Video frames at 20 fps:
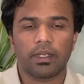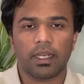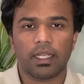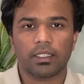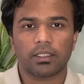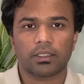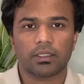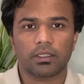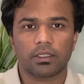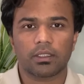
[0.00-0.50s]

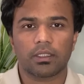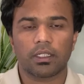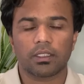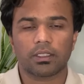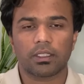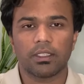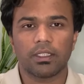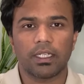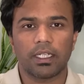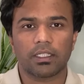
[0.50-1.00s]
license
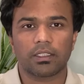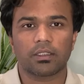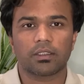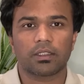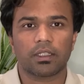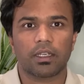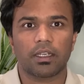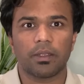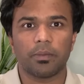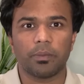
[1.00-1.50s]
doesn't
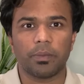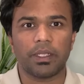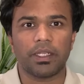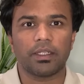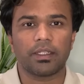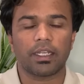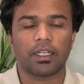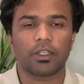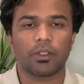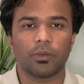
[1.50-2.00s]
necessarily
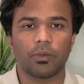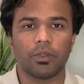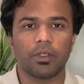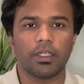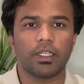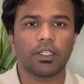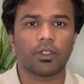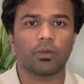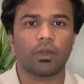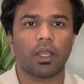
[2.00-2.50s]
mean that you
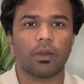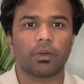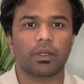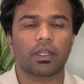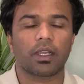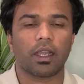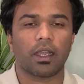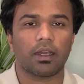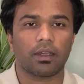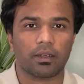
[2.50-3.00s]
need to have a
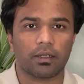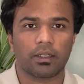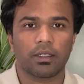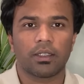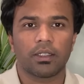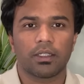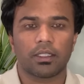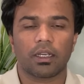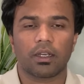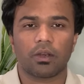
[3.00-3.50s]
car.
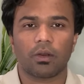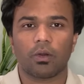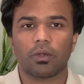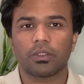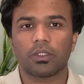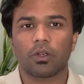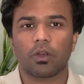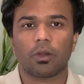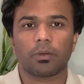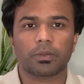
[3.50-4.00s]
There are
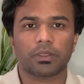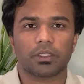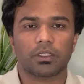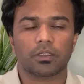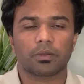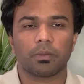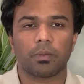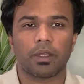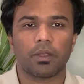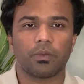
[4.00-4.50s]
other
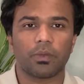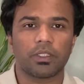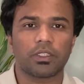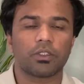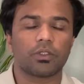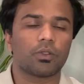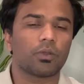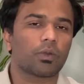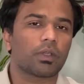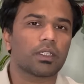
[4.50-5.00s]
options by
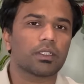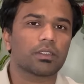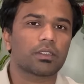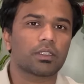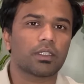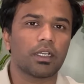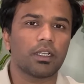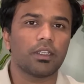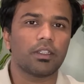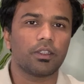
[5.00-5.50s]
which you can
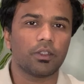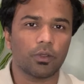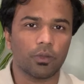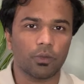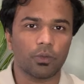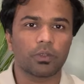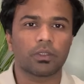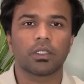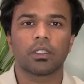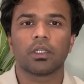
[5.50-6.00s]
still
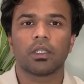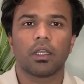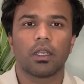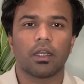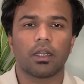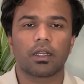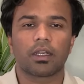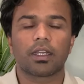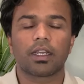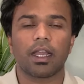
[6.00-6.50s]
use
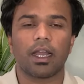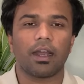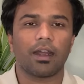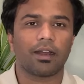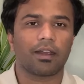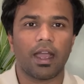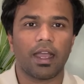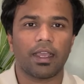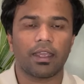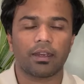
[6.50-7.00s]
a
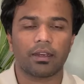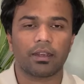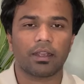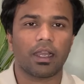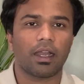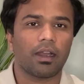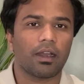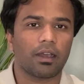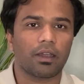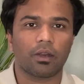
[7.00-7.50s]
car, hire a
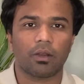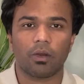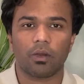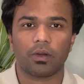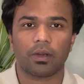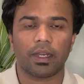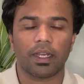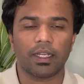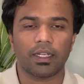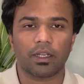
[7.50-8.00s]
car or
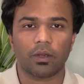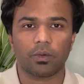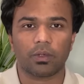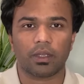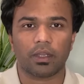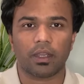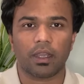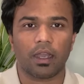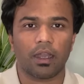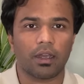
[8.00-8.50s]
rent out a
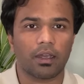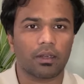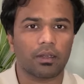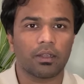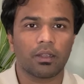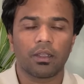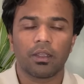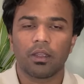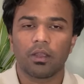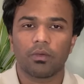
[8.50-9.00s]
car
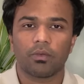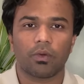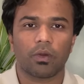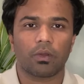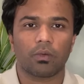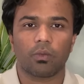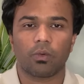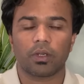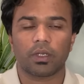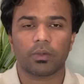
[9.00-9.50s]
for
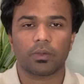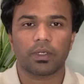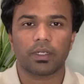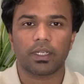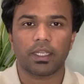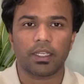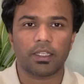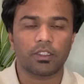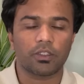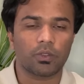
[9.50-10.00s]
whatever
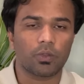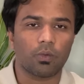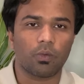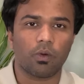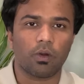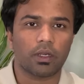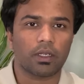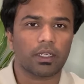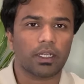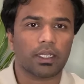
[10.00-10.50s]
days you
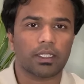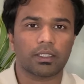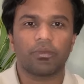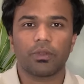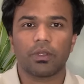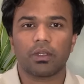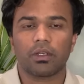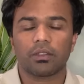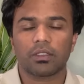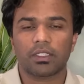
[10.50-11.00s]
want. And if
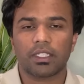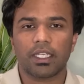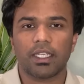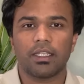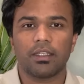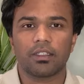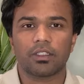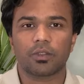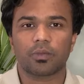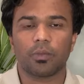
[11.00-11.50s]
you are staying
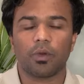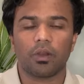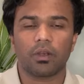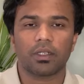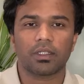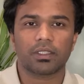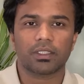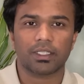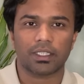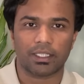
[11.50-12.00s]
in
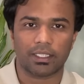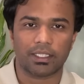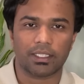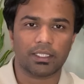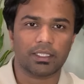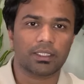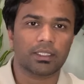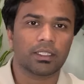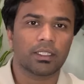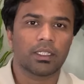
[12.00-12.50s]
smaller
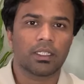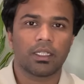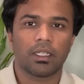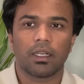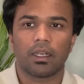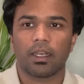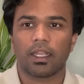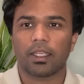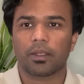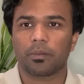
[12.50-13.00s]
cities,
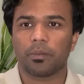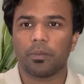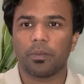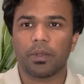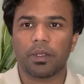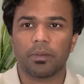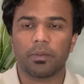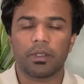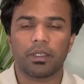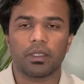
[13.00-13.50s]
like
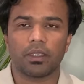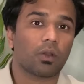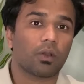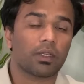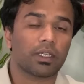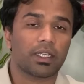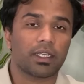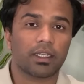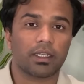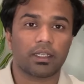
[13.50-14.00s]
maybe
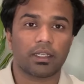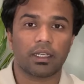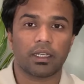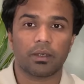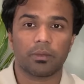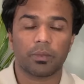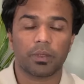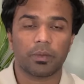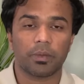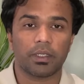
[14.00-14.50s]
Skåne area,
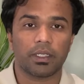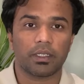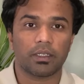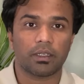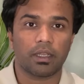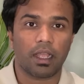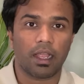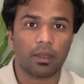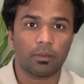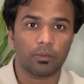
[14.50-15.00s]
maybe in
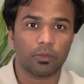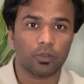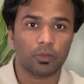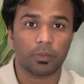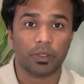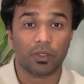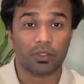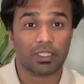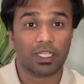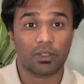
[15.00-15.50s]
Älmhult,
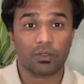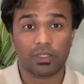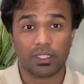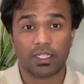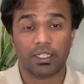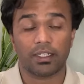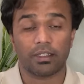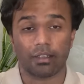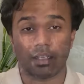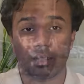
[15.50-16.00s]
because I have stayed in